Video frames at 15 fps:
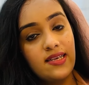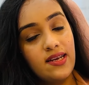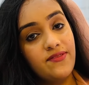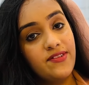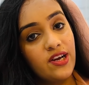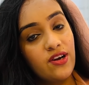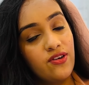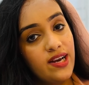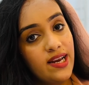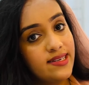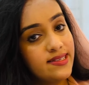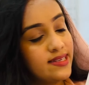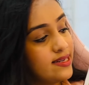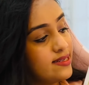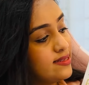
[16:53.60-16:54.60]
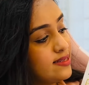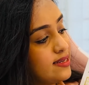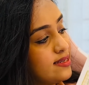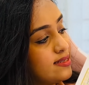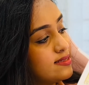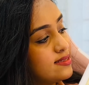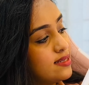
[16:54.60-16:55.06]
i have decorated
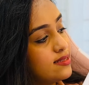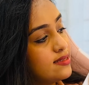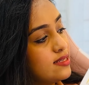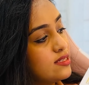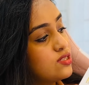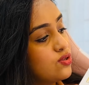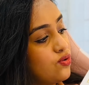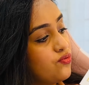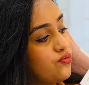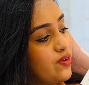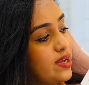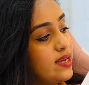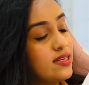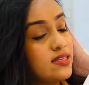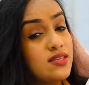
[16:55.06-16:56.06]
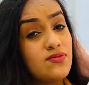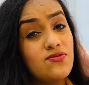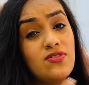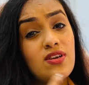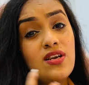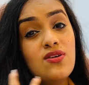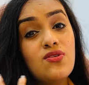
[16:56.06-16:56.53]
is this way it
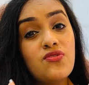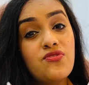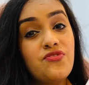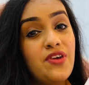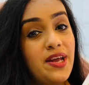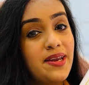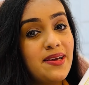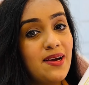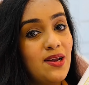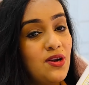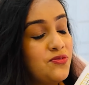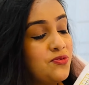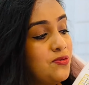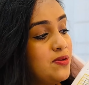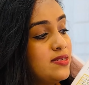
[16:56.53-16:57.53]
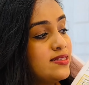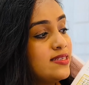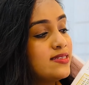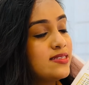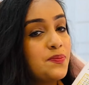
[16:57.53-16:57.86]
will look very colorful since